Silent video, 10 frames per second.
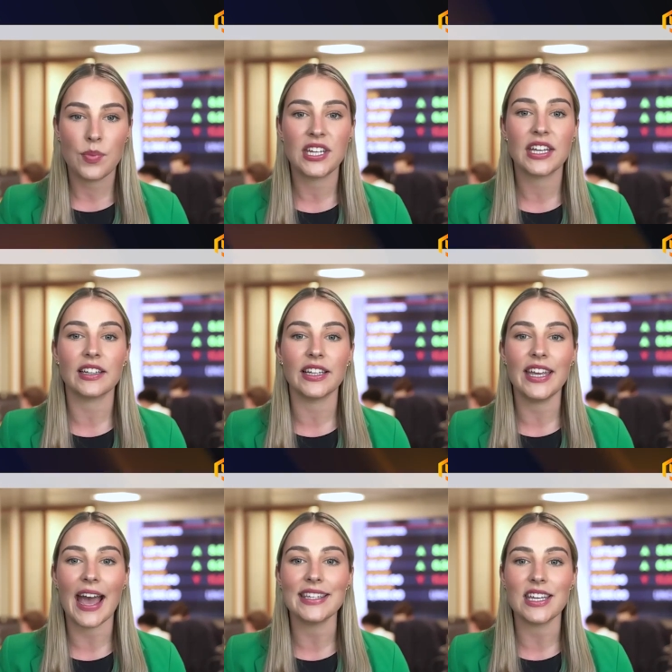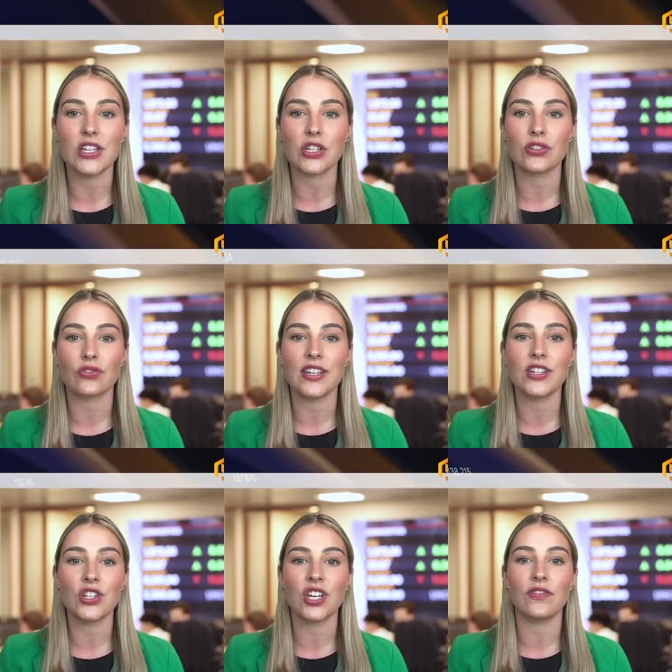particularly as
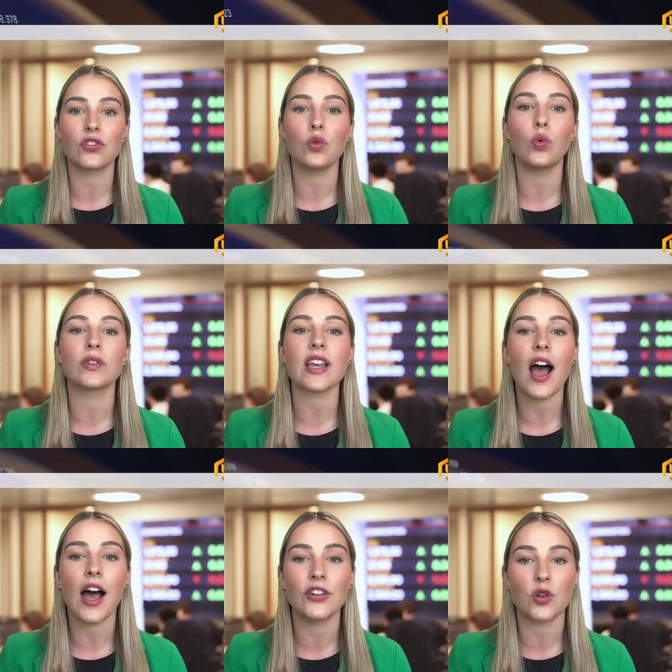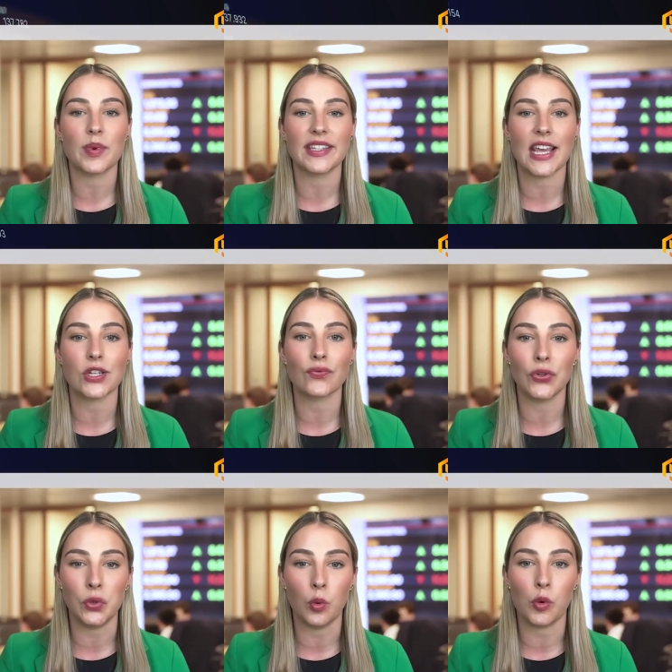industries shift towards 100%
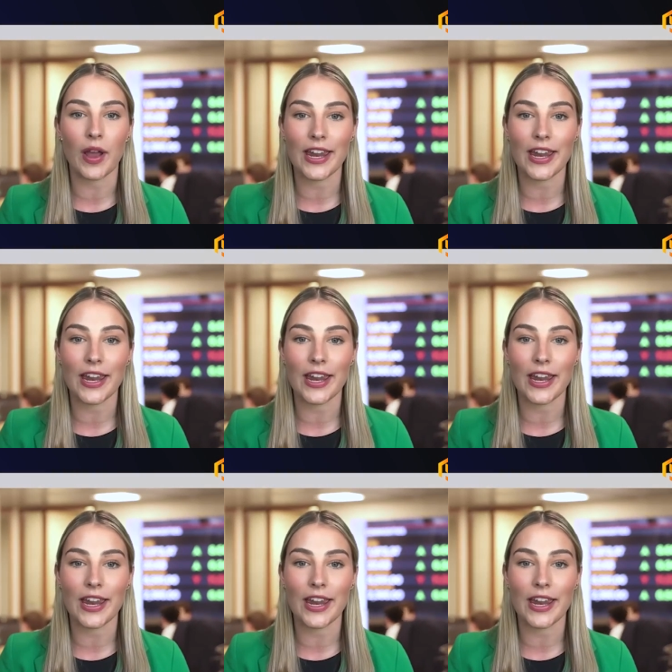renewable